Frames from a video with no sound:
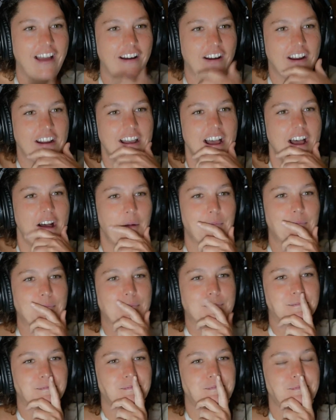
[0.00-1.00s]
All right.
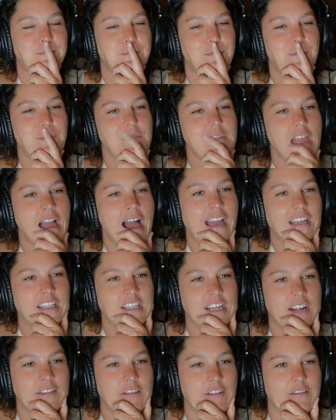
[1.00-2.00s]
I
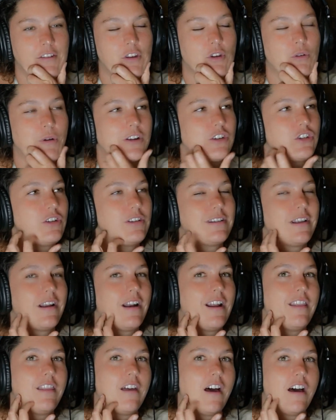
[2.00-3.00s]
did have a few questions that
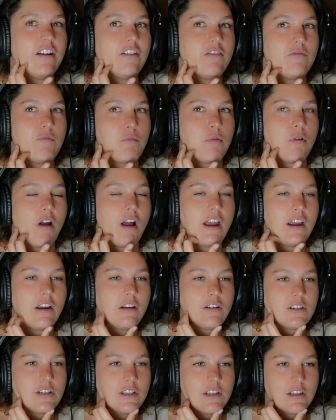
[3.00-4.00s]
I thought of
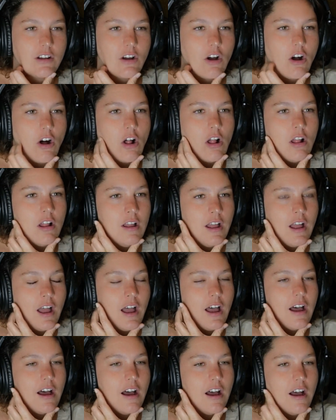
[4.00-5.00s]
prior to the call.
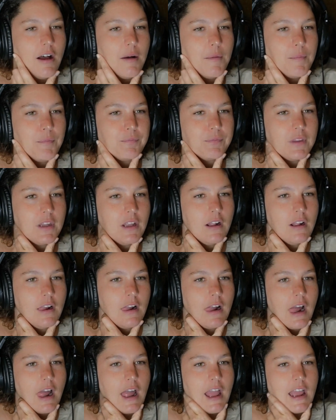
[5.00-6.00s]
Um,
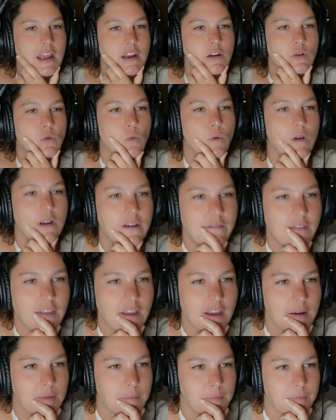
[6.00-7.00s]
And one of
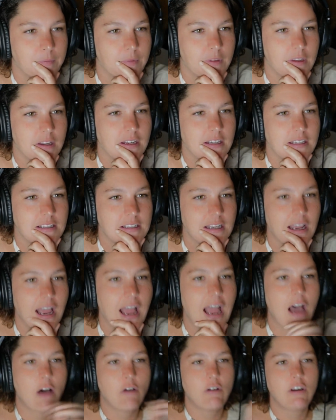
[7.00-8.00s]
them is,
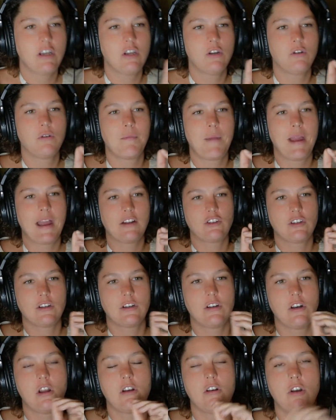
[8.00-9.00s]
how do you
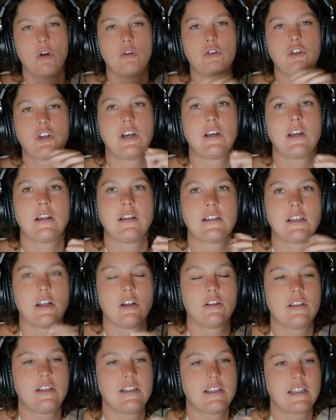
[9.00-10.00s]
imagine Notion
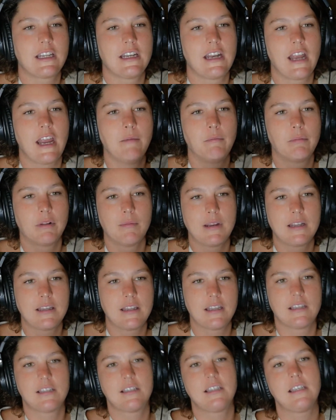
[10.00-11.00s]
consultants can
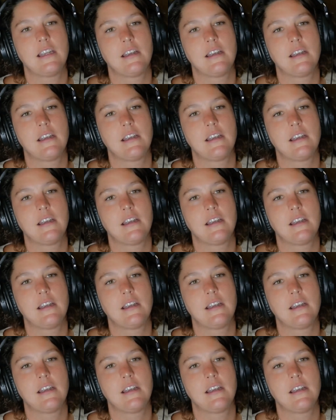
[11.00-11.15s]
implement this